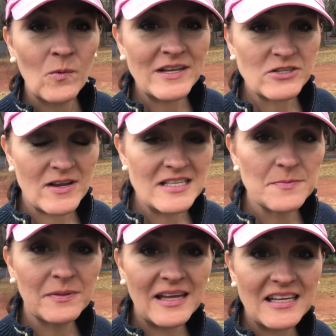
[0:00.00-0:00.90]
We
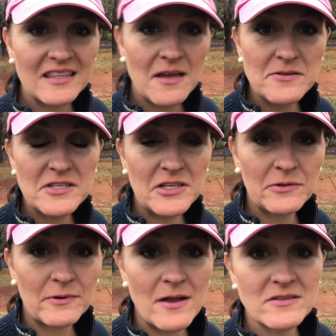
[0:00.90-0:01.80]
transplanted those
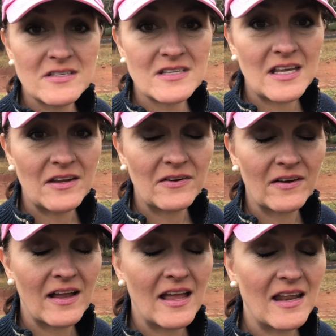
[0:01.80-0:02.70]
2 roses
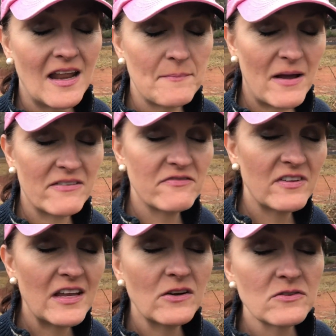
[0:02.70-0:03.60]
here, and my
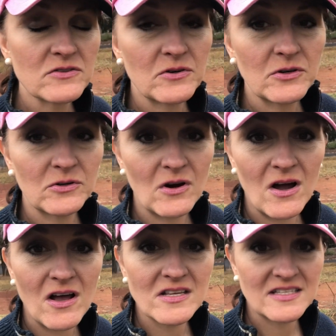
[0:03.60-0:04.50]
fingers are
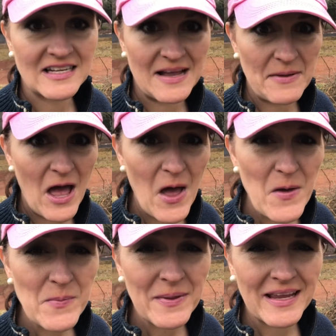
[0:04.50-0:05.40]
crossed, and I'm
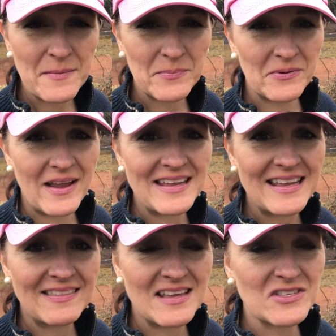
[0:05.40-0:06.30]
hoping and
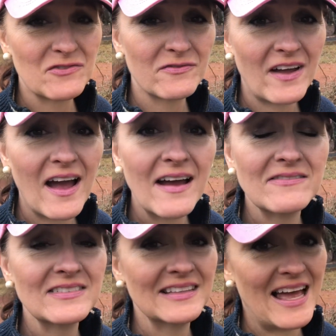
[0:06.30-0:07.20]
praying they
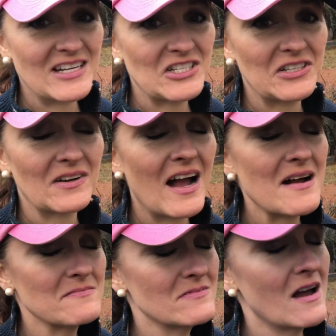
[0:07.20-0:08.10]
survived last year.
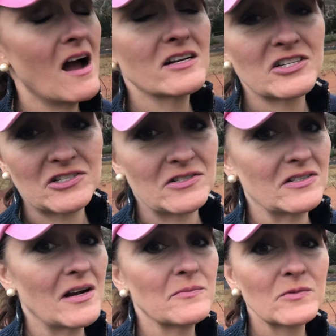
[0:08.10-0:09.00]
I'm not
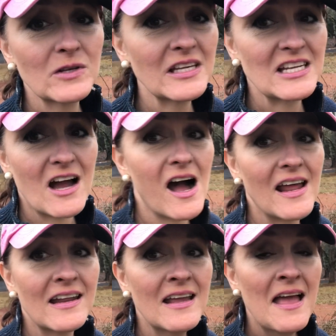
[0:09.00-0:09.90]
sure. I'm really
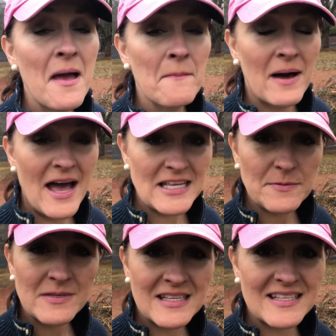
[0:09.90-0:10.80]
not. My
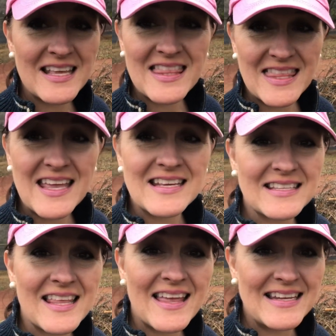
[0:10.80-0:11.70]
husband says he
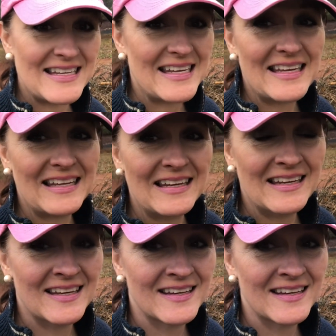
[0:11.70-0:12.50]
thinks that they did.